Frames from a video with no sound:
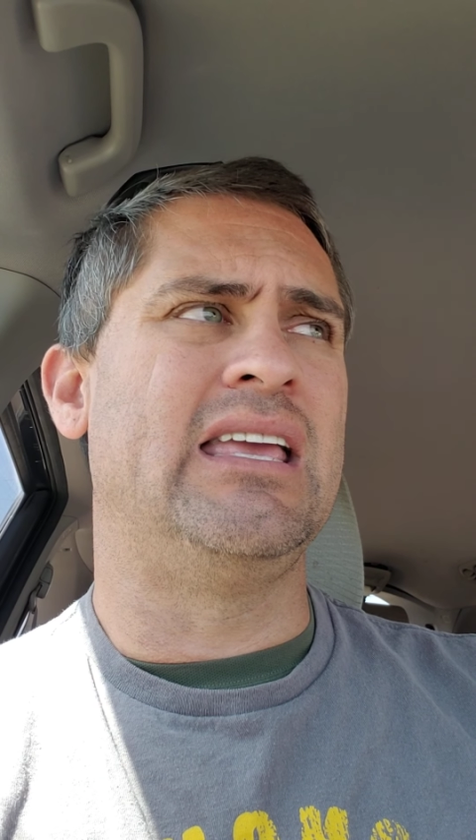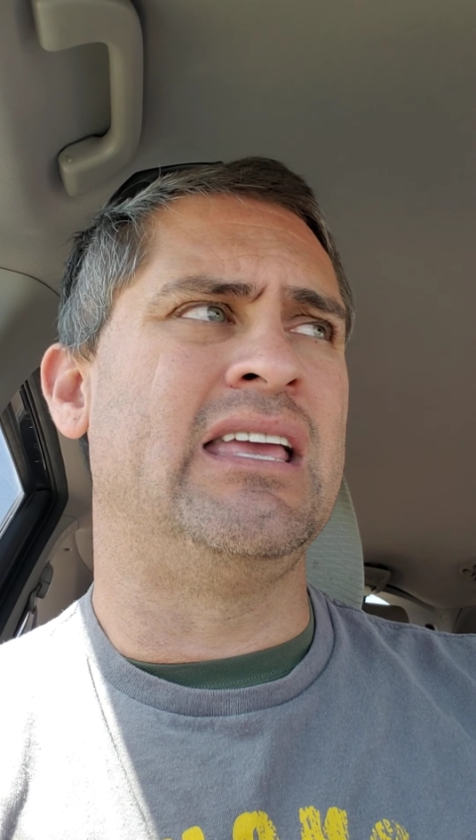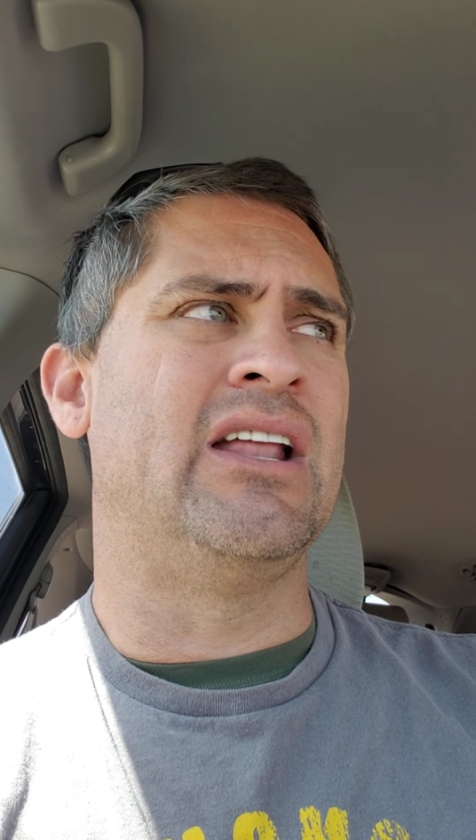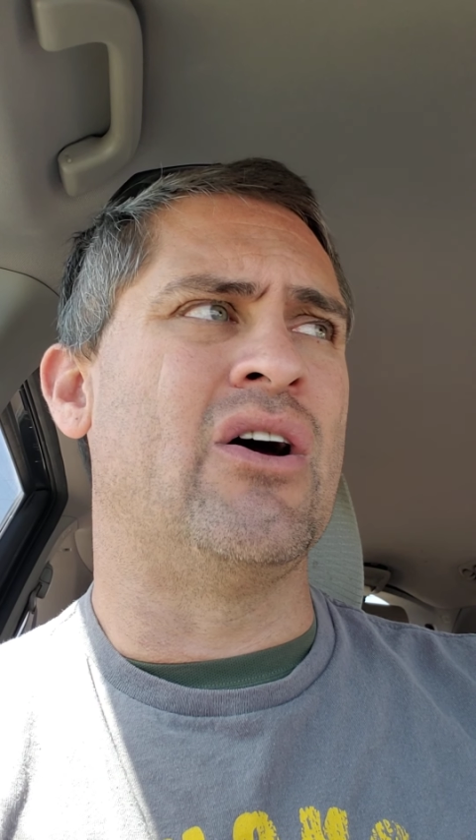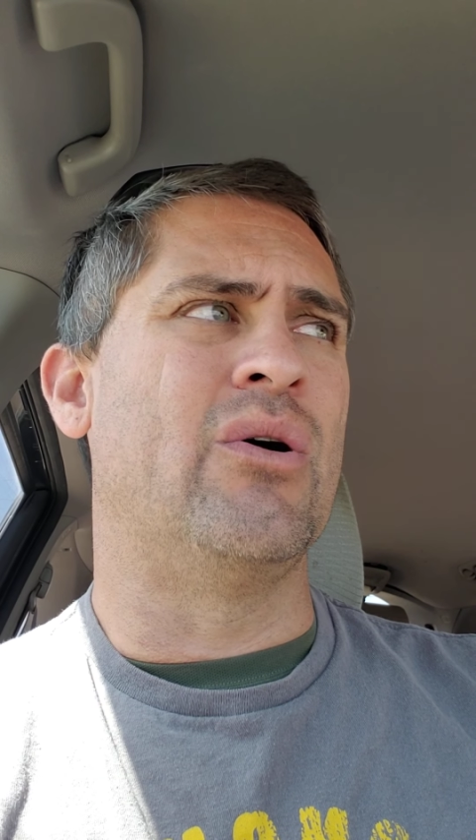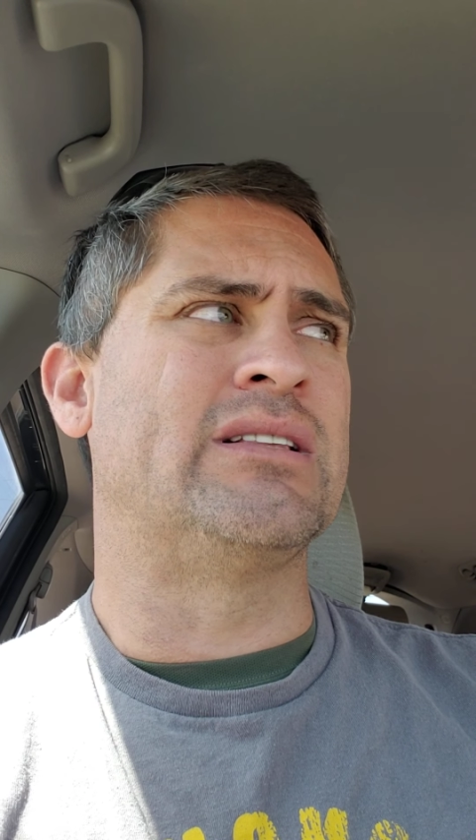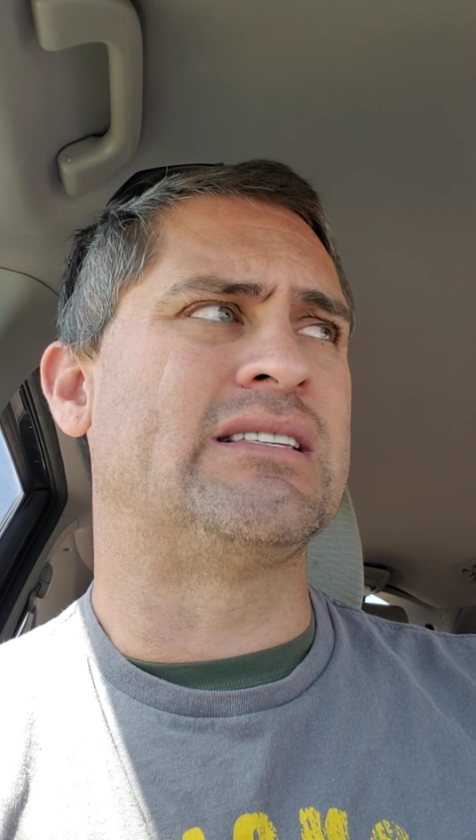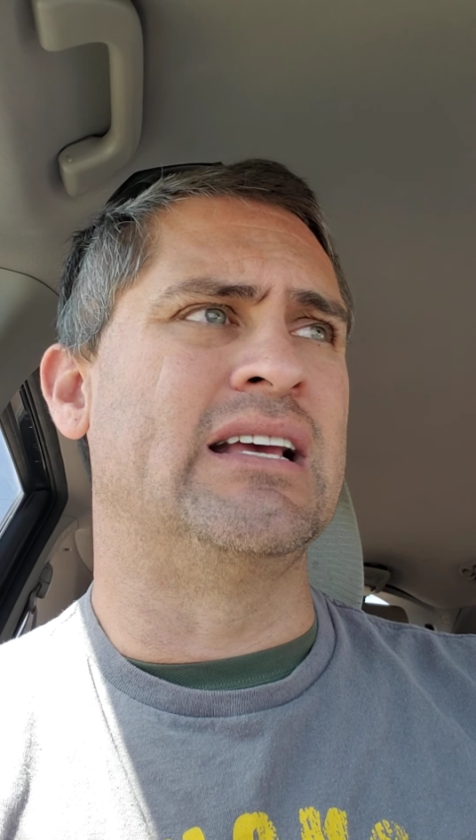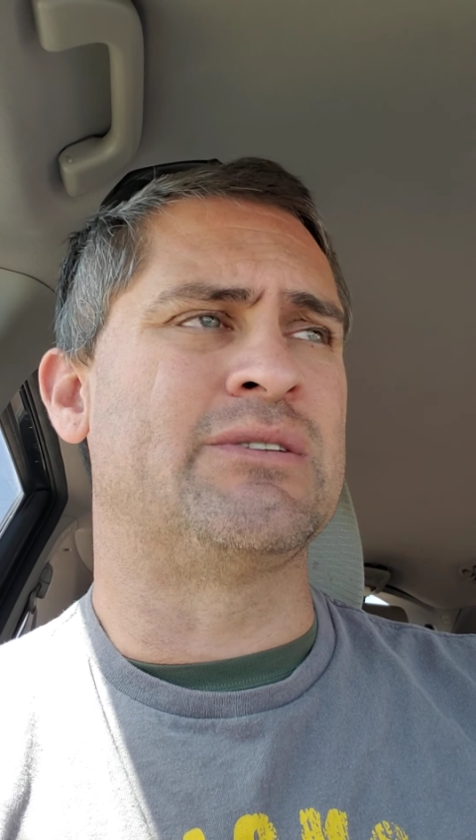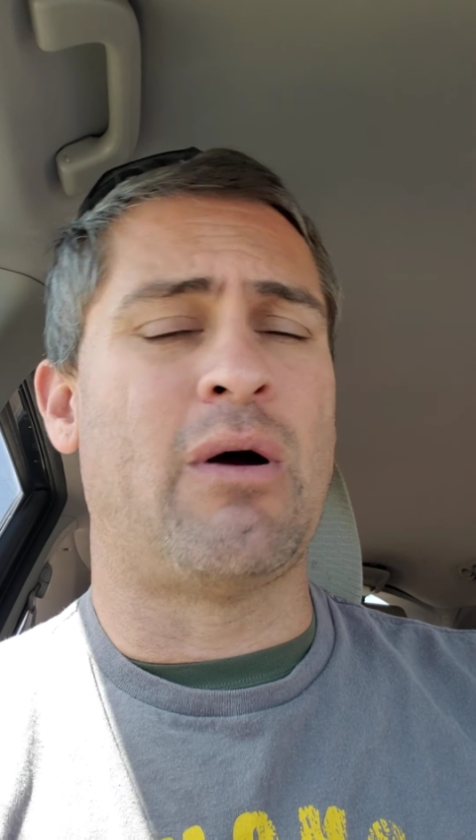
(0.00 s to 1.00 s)

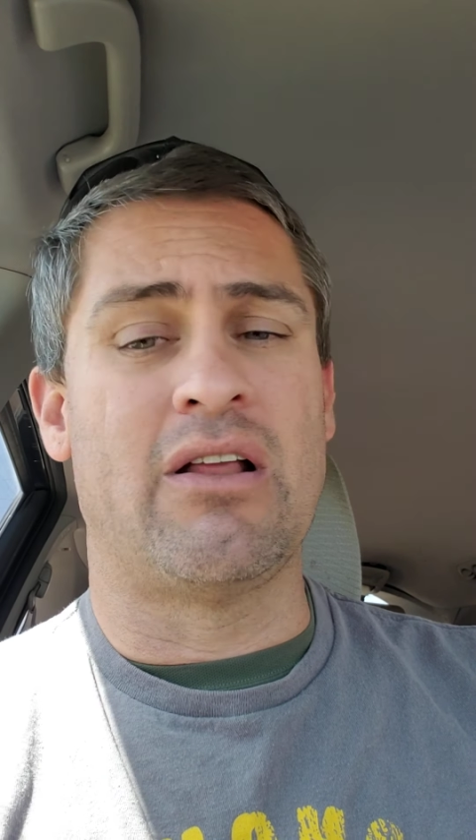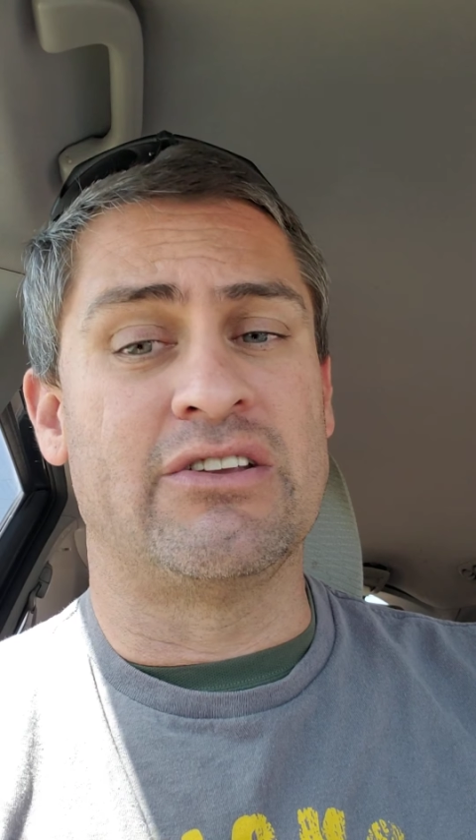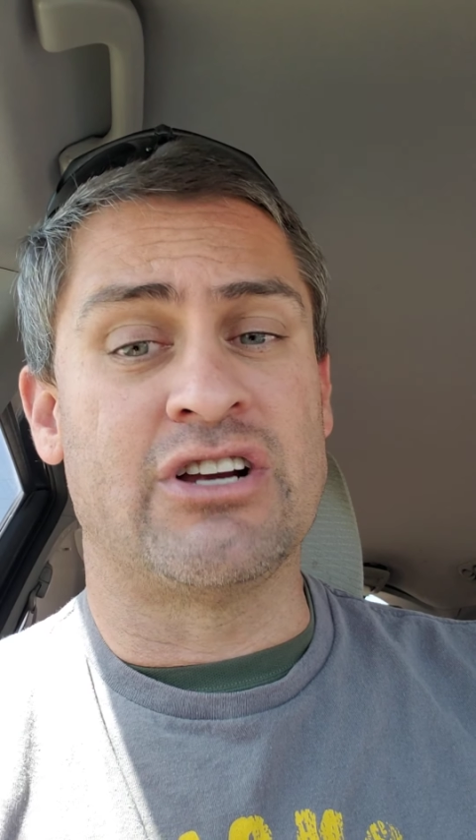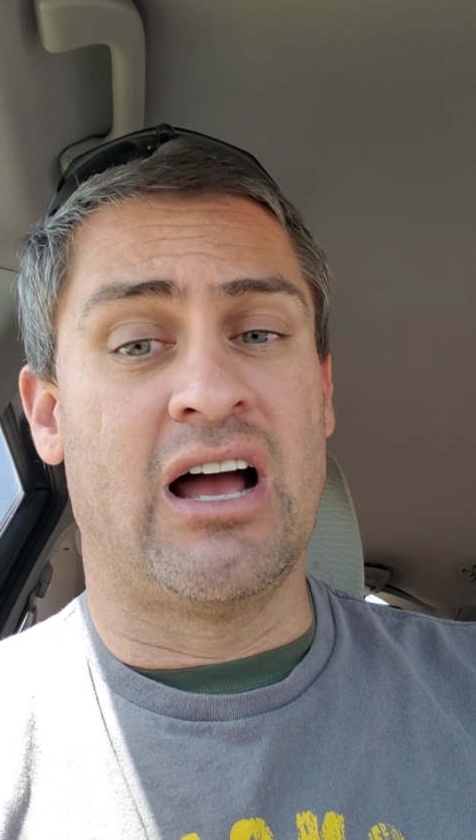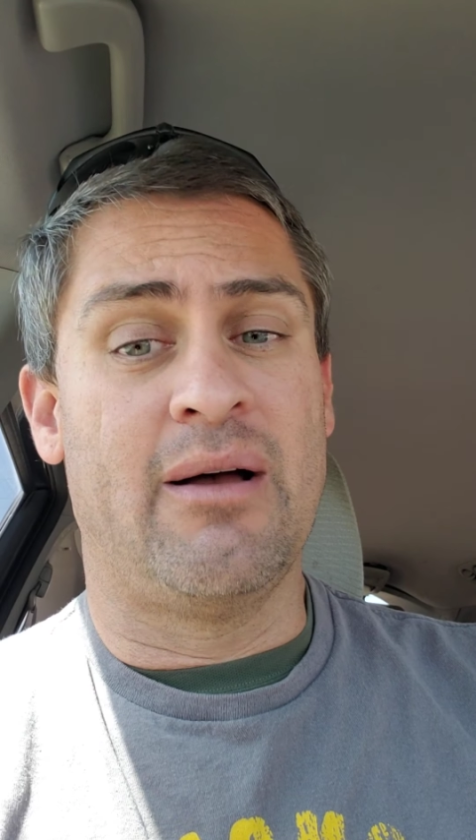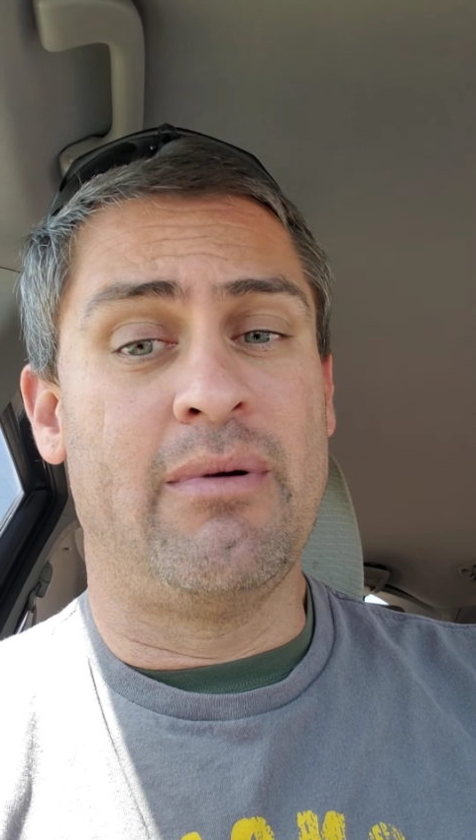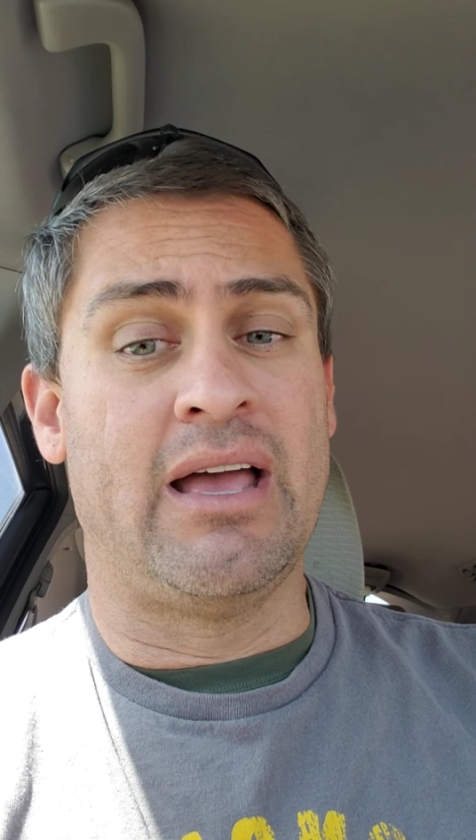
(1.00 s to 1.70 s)
it's part of the job,